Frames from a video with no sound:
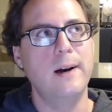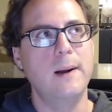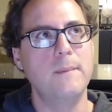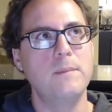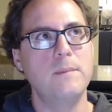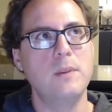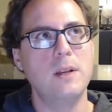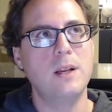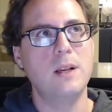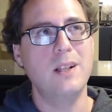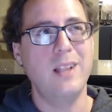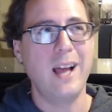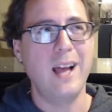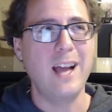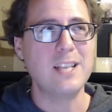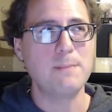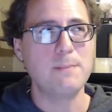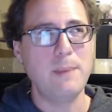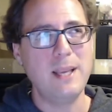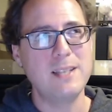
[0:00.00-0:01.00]

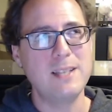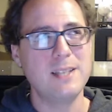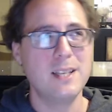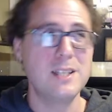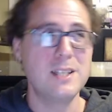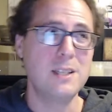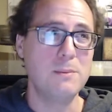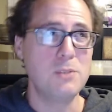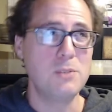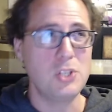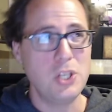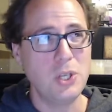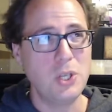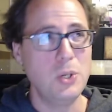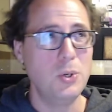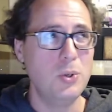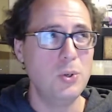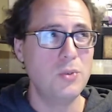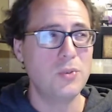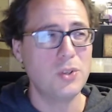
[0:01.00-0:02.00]
class-based systems
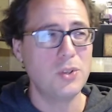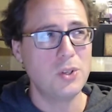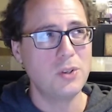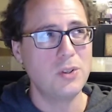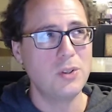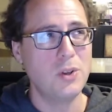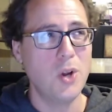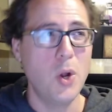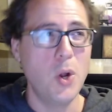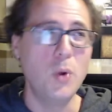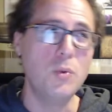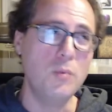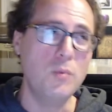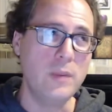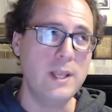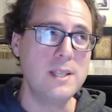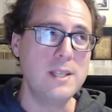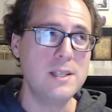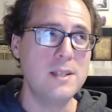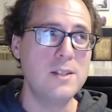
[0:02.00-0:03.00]
too, for their own
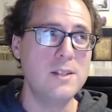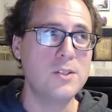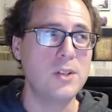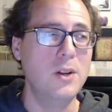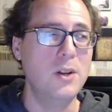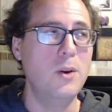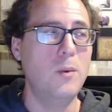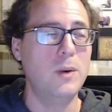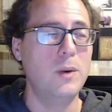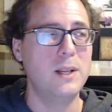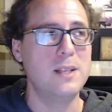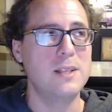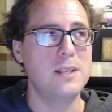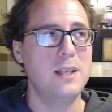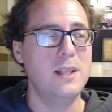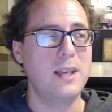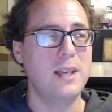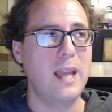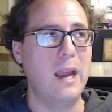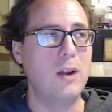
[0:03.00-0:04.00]
reasons. I don't want to say
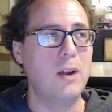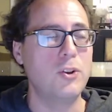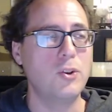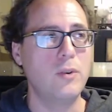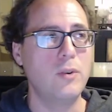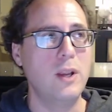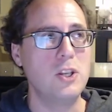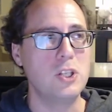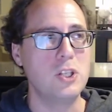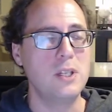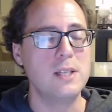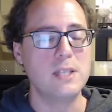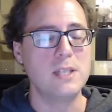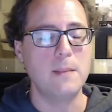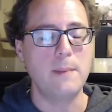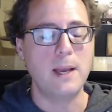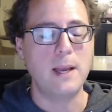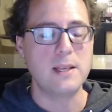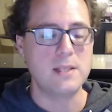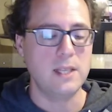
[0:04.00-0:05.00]
that character creation is the
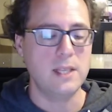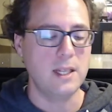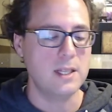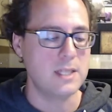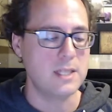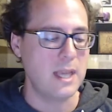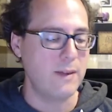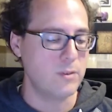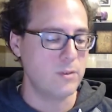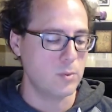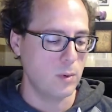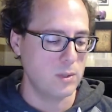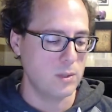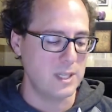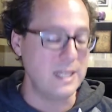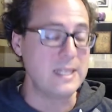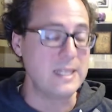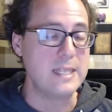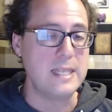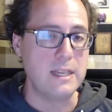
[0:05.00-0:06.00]
best thing in Savage Worlds.
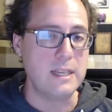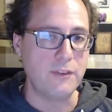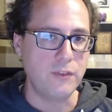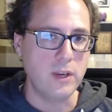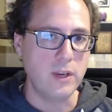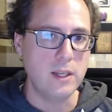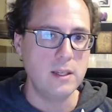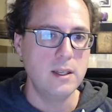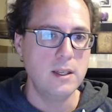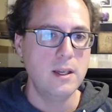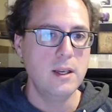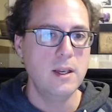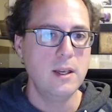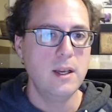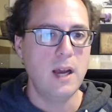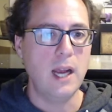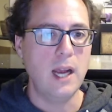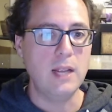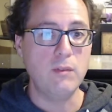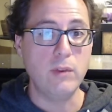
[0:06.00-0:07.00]
It's different.
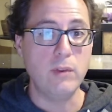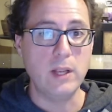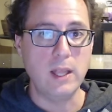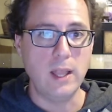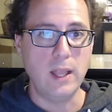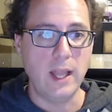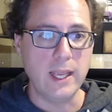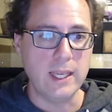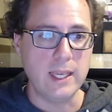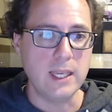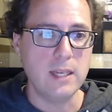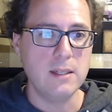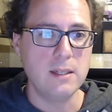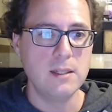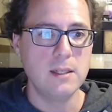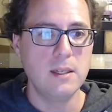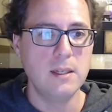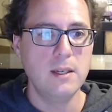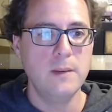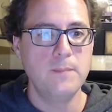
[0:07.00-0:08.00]
I really like it,
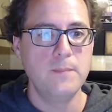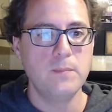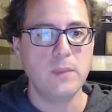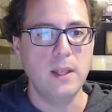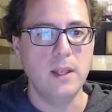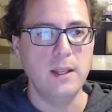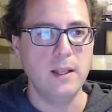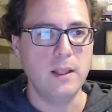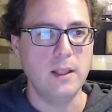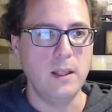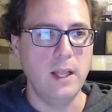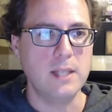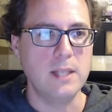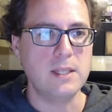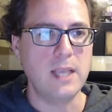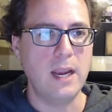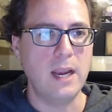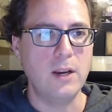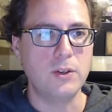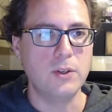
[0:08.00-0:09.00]
and it lets
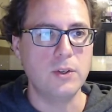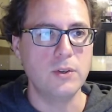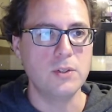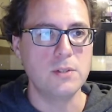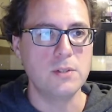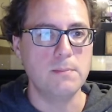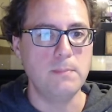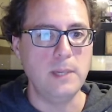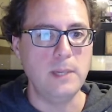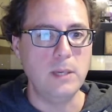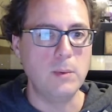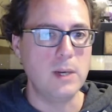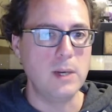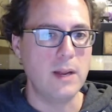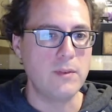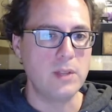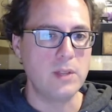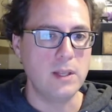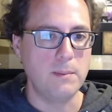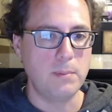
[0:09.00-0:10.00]
characters be whatever
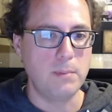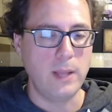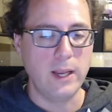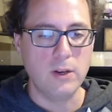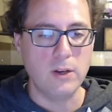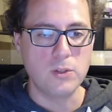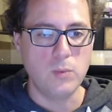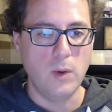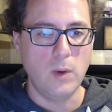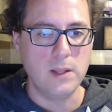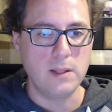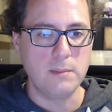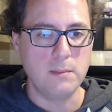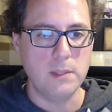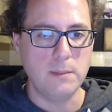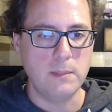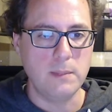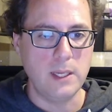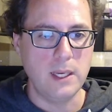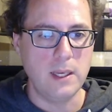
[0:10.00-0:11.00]
the players want them to
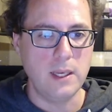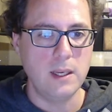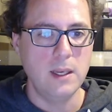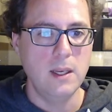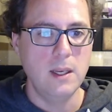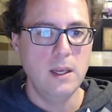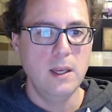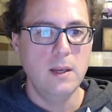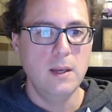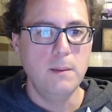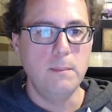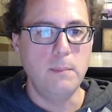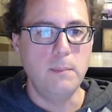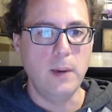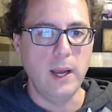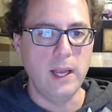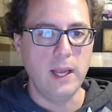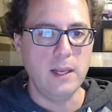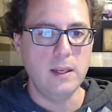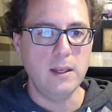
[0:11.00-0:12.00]
be.
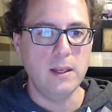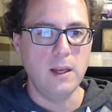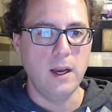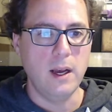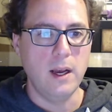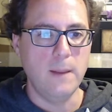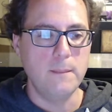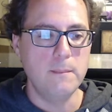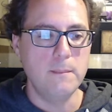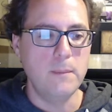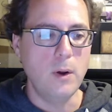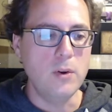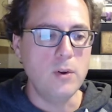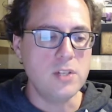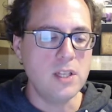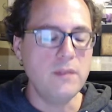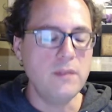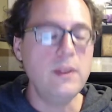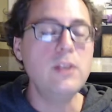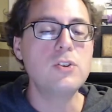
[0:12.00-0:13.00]
But most
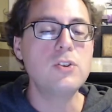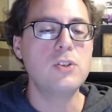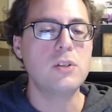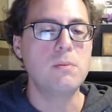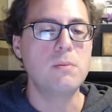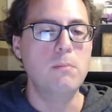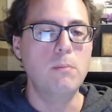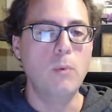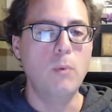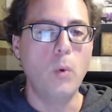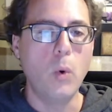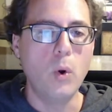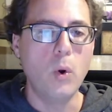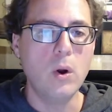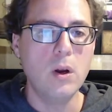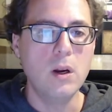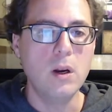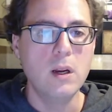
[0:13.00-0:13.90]
of these are just more